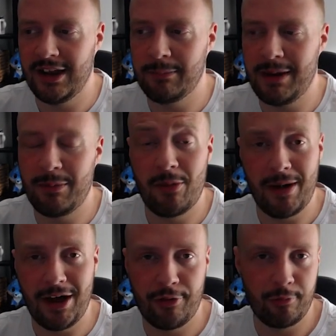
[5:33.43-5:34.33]
maybe the
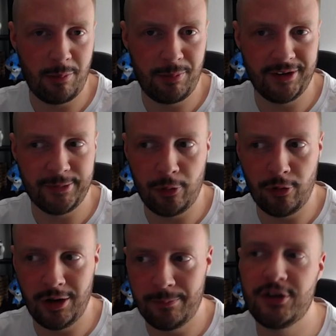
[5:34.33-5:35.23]
bathroom a bit
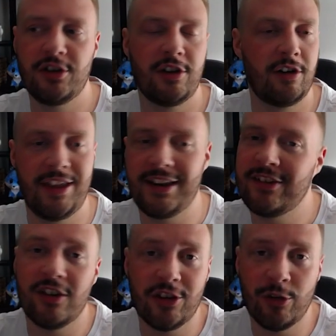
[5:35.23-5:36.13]
smaller, but you know, that's
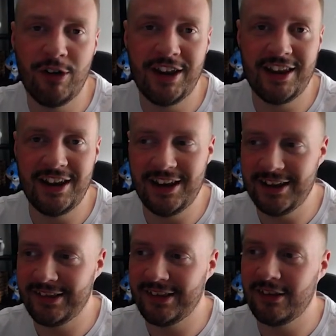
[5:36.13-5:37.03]
just the way that it
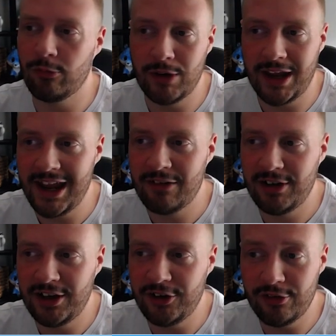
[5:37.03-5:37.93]
is. We can't
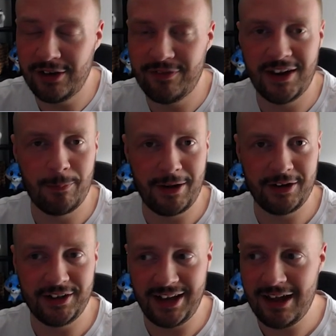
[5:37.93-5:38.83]
really do anything about
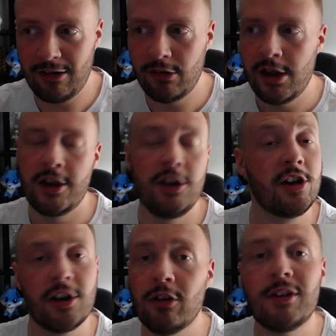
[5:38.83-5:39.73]
it now. You
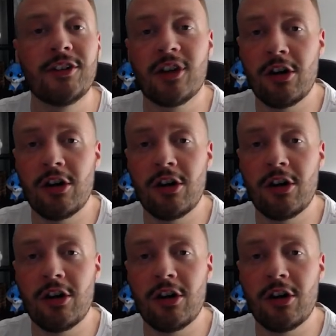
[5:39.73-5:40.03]
can always go